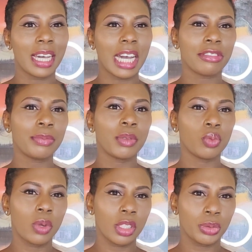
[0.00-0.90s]
Have you been
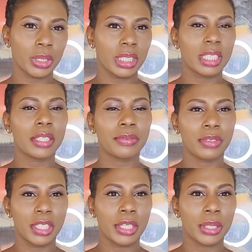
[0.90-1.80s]
wondering if
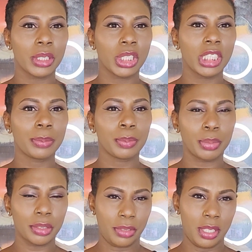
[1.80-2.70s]
there are cheap
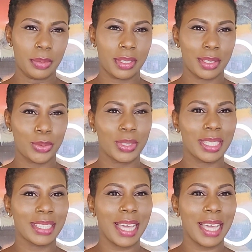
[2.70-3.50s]
perfumes which can